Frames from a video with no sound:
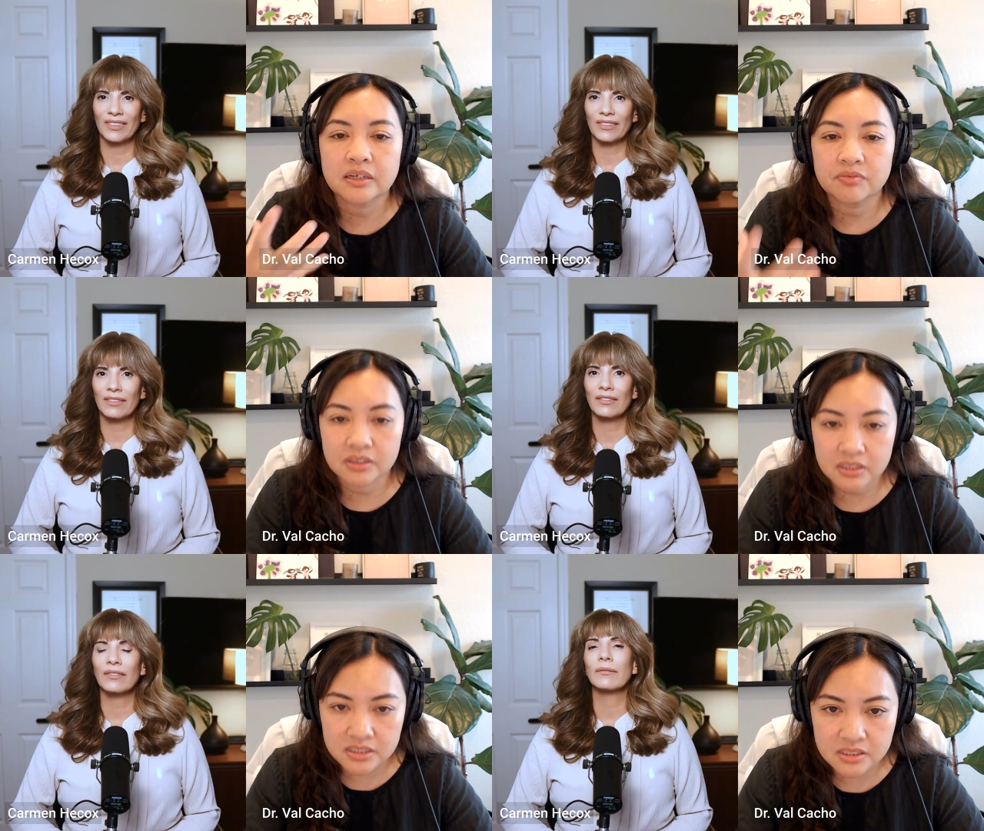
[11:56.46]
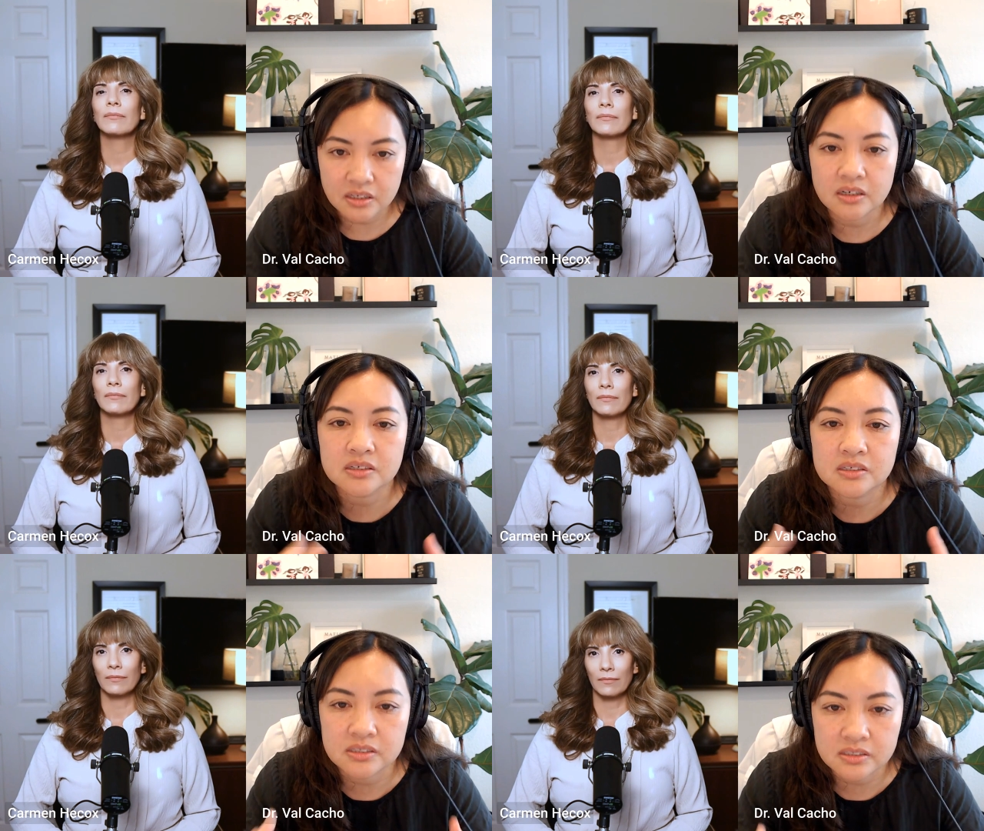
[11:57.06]
Speaker 1: giving these
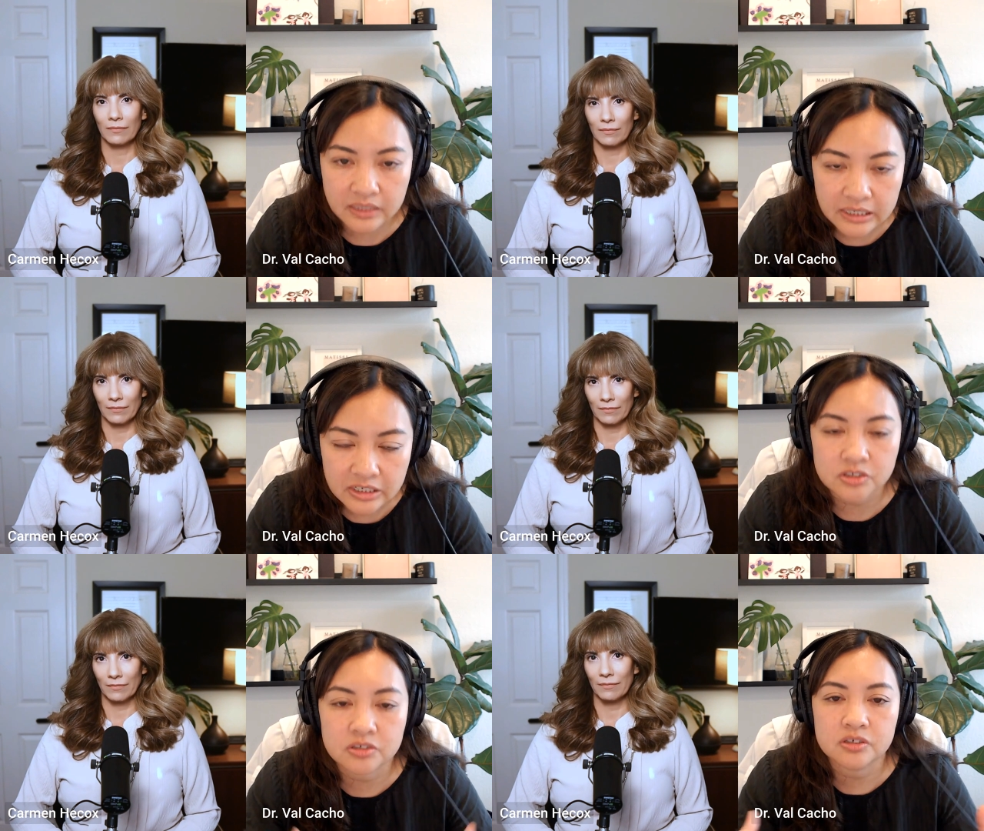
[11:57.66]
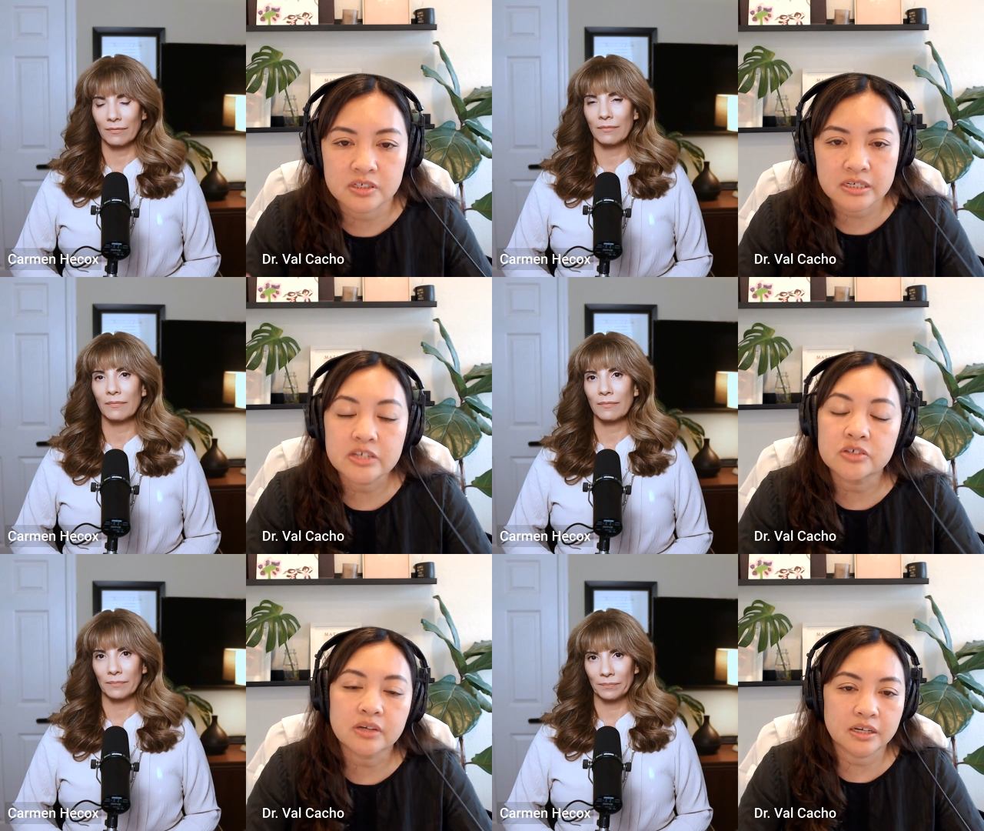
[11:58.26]
talks, just lectures, just
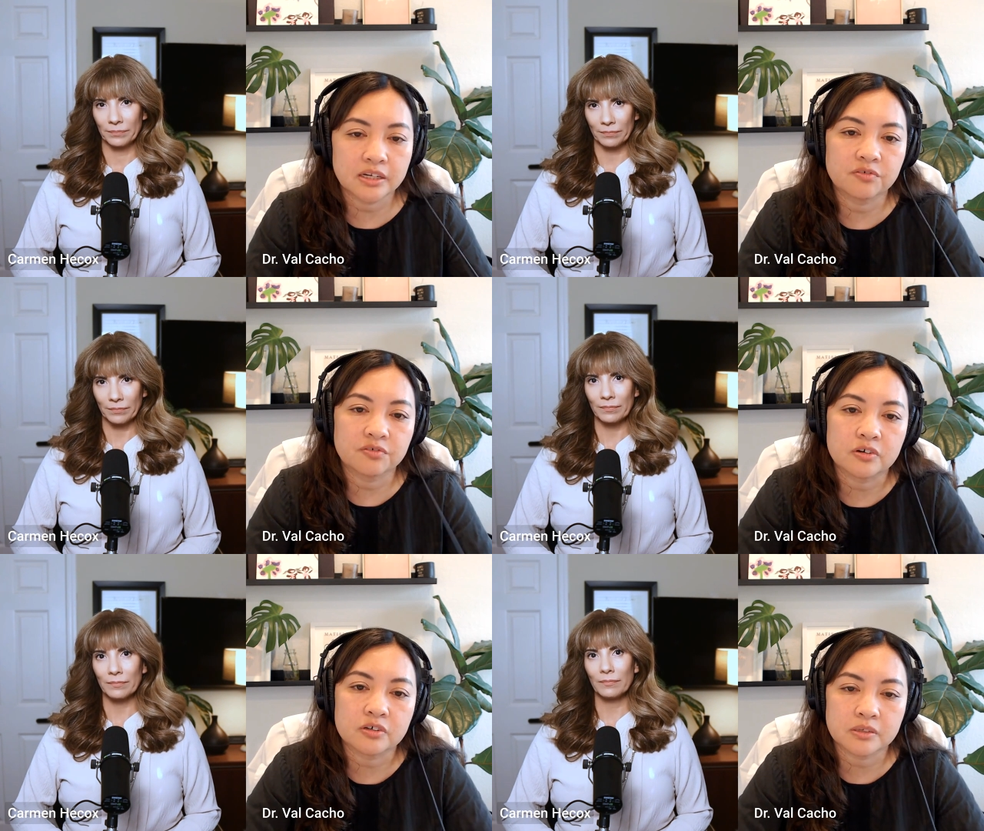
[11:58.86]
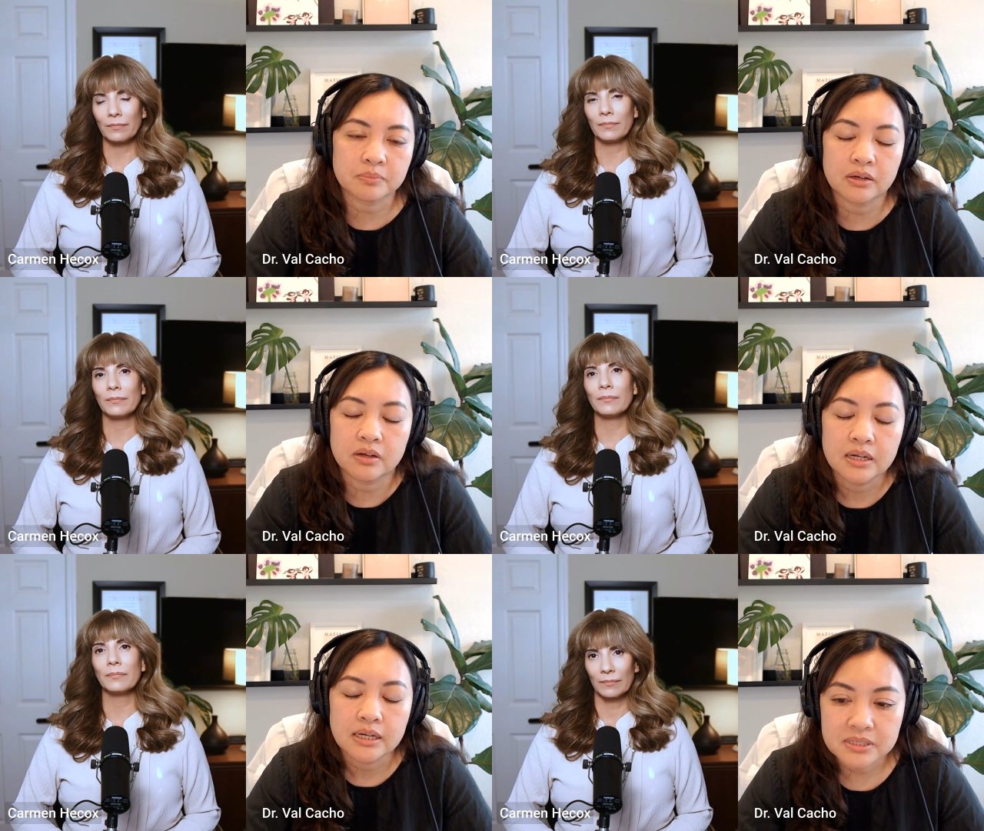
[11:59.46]
educating folks
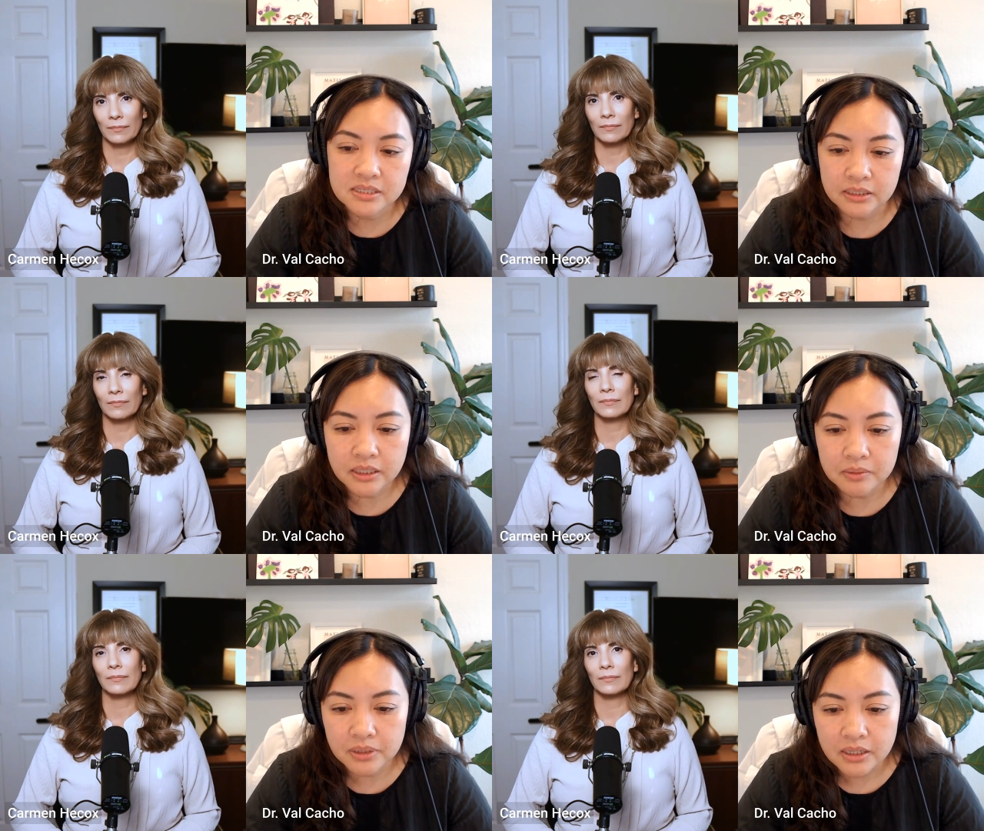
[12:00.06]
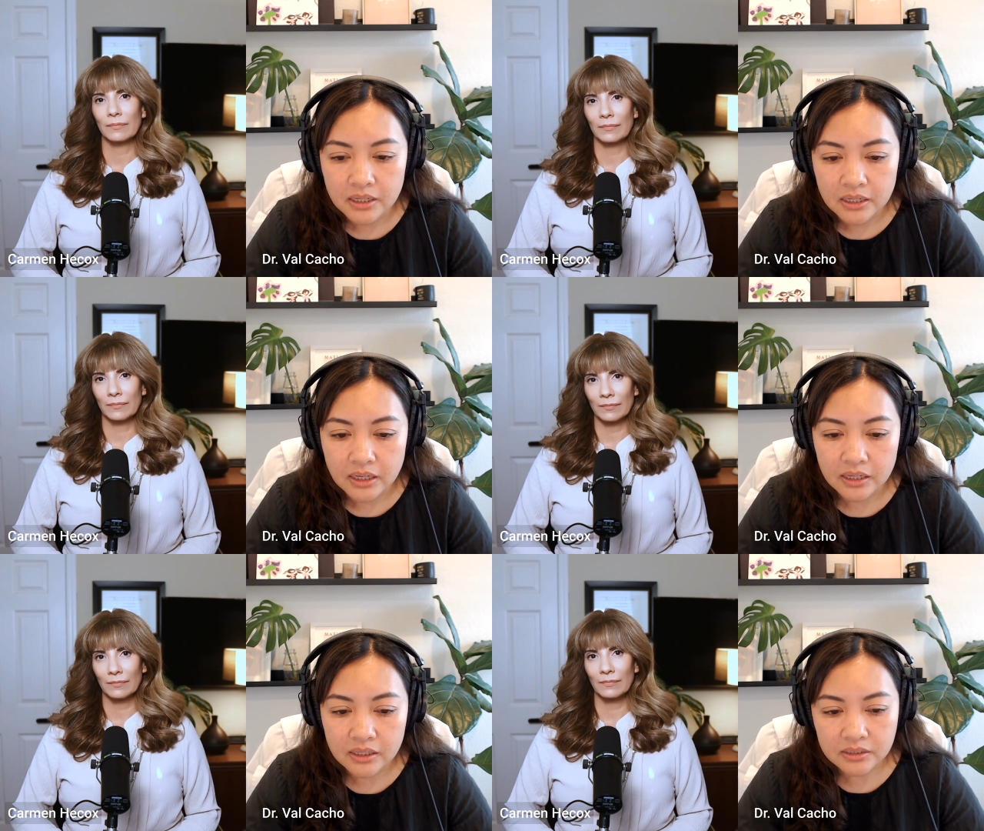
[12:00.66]
about sleep,
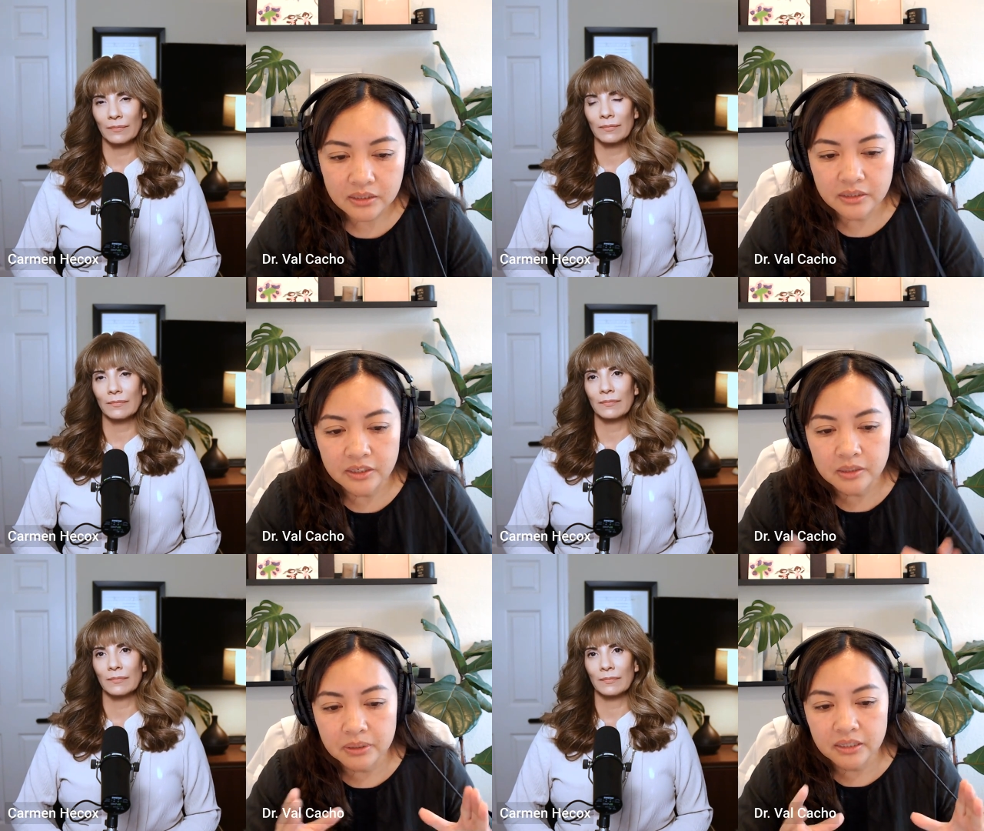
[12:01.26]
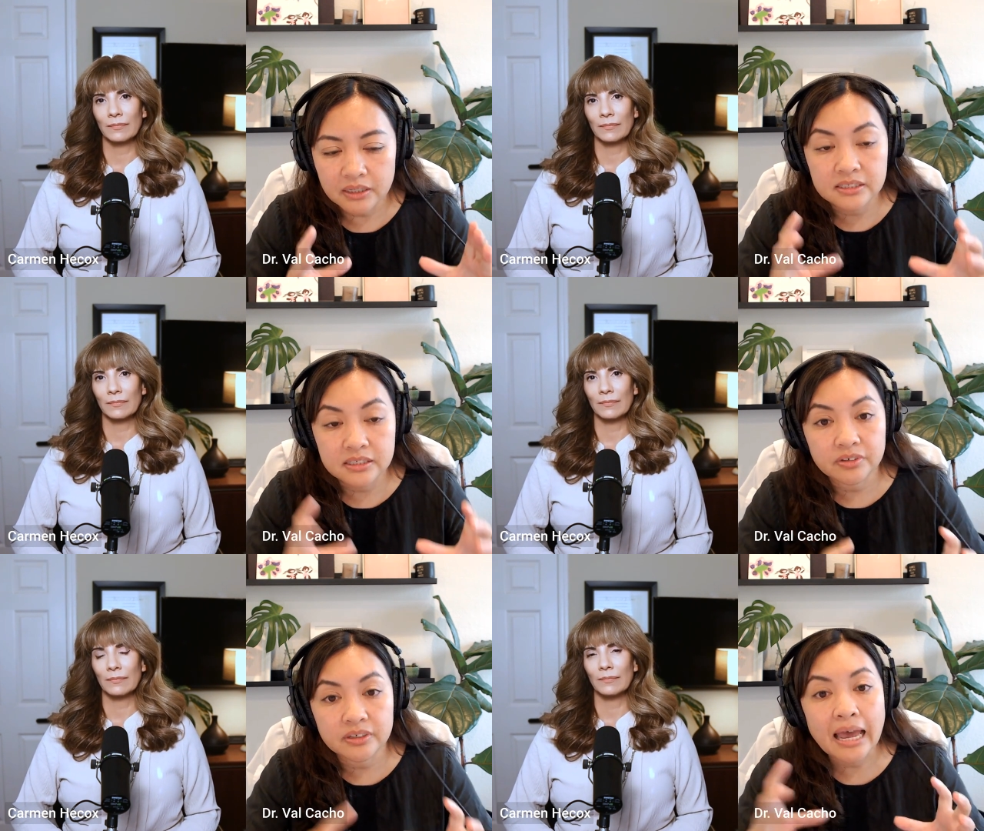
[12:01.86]
I like to think about it in different